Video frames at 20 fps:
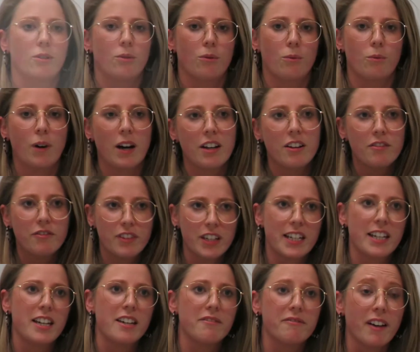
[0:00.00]
One of the
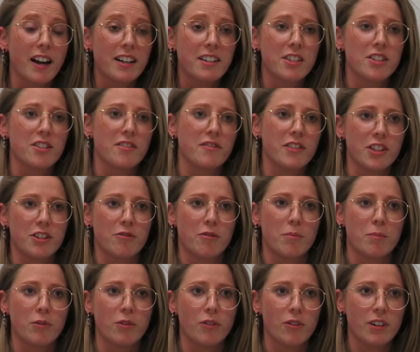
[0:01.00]
key factors of this
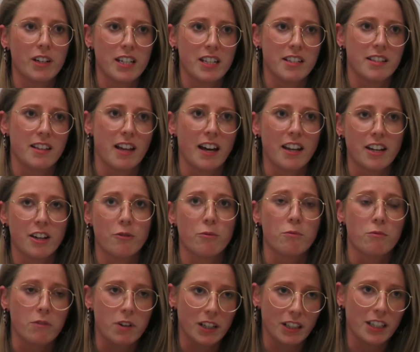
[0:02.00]
report is that it
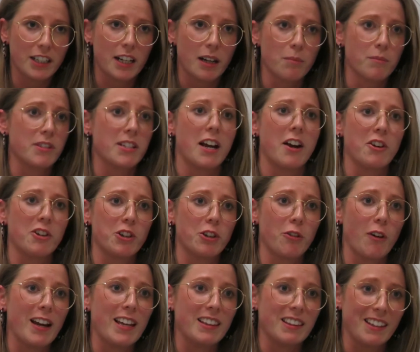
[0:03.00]
really comes down to
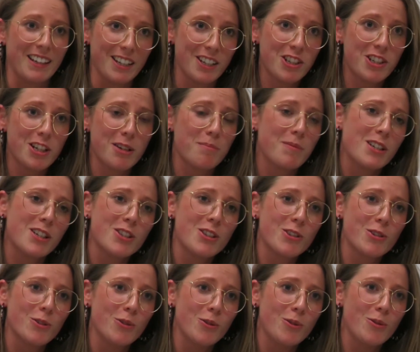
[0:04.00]
great leadership at a
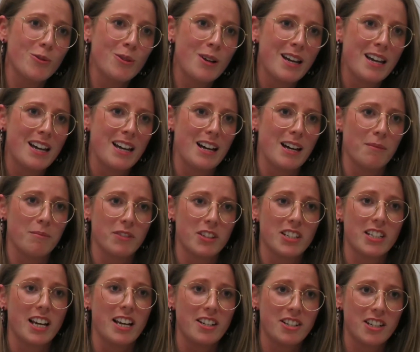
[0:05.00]
school. The
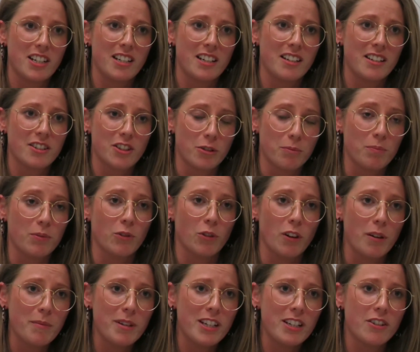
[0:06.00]
teaching
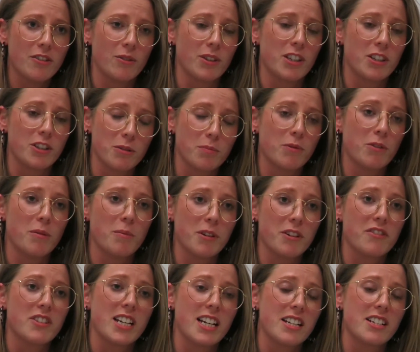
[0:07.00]
deployment or the deployment
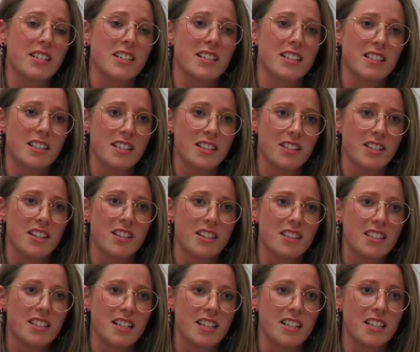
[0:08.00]
of teaching
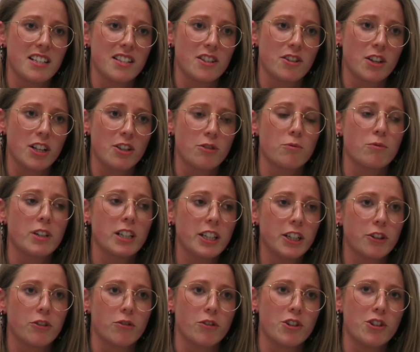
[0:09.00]
assistants is really
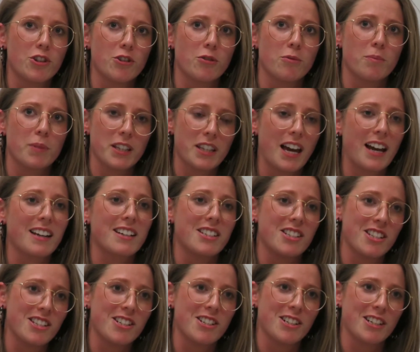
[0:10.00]
crucial, but that
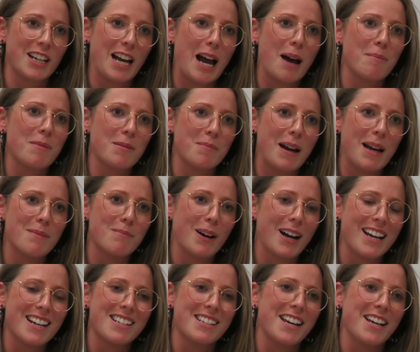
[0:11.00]
decision can't be made
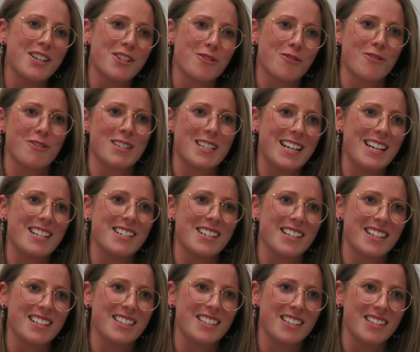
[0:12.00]
by a teacher or a
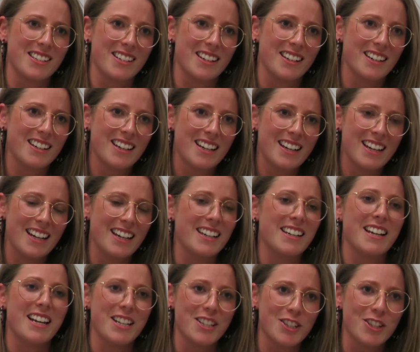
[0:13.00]
teaching assistant. It
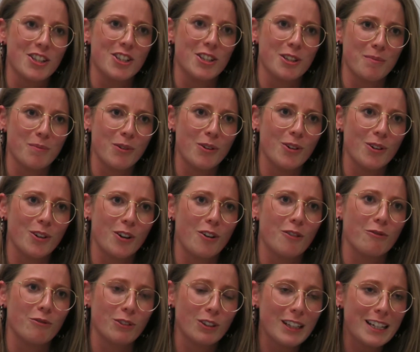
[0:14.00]
needs the support
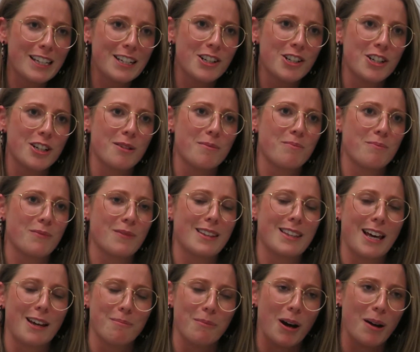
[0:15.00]
of leadership.
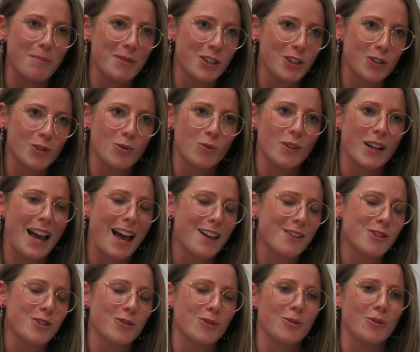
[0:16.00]
That might be the school
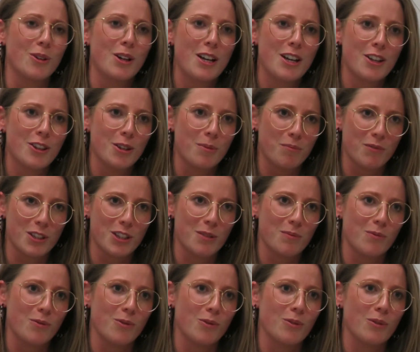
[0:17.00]
council, the
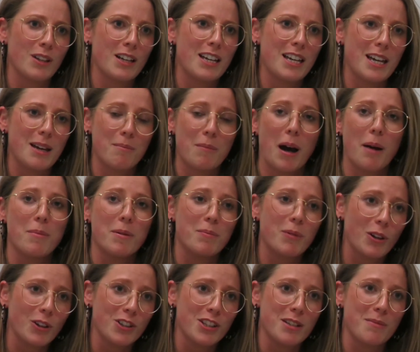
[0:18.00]
principal, it might be
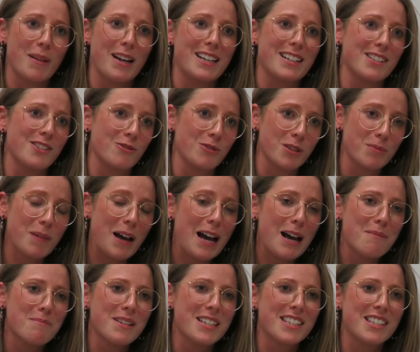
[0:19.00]
policymakers or
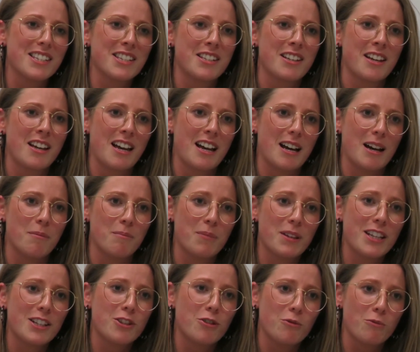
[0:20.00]
departments, but
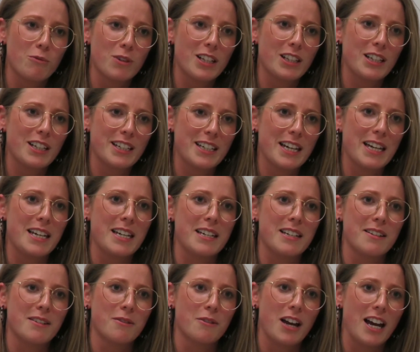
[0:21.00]
that's a really
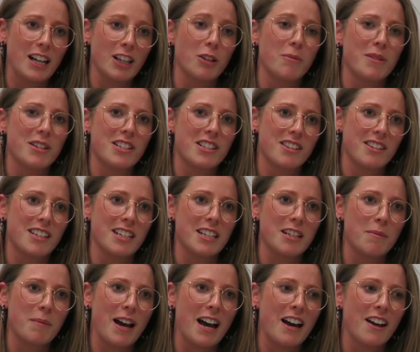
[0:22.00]
key element to think
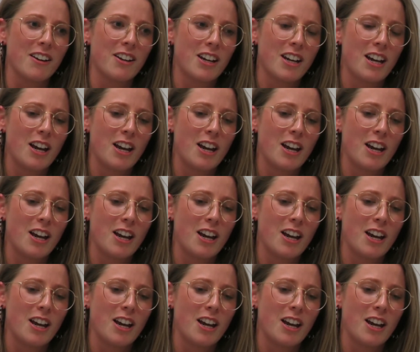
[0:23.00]
about.